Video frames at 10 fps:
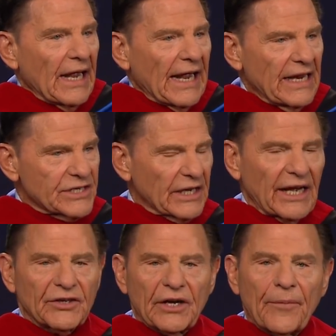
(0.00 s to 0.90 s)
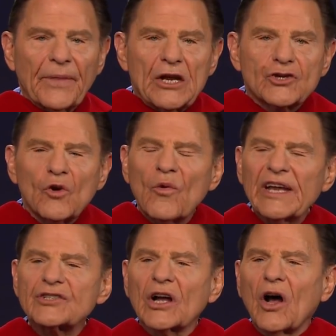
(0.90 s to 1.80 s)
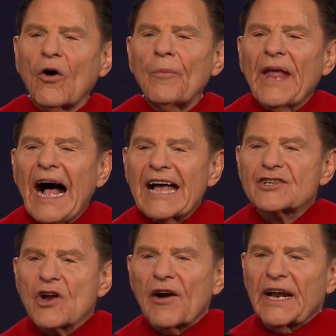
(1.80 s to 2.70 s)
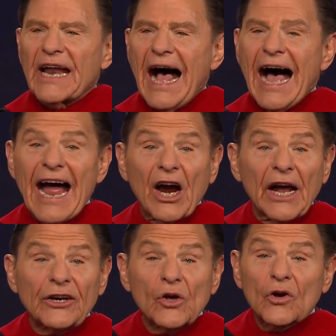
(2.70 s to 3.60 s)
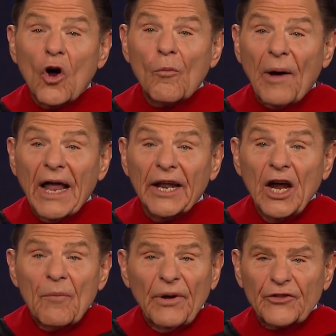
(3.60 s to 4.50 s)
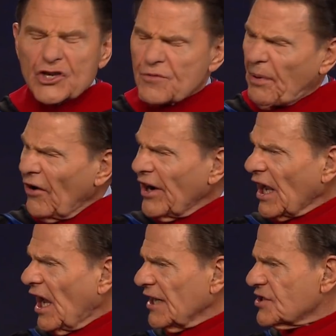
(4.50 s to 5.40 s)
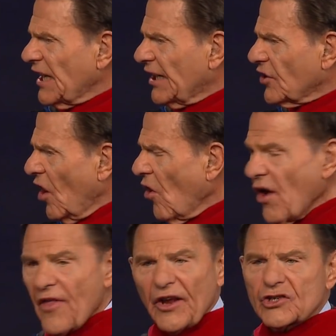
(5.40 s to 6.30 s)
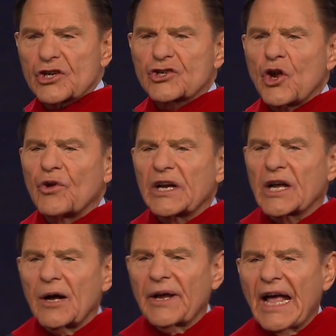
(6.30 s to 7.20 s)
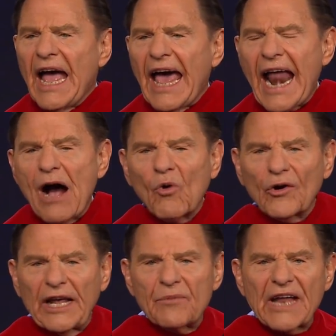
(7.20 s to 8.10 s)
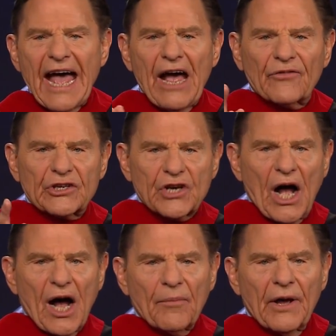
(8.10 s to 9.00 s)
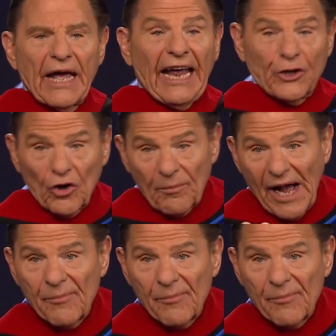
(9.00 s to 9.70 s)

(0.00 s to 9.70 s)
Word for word: He said, 2 weeks ago, I started to hire a new co-pilot, but the Spirit of God said, no, there's a student coming, and I want him to have the job, and you're my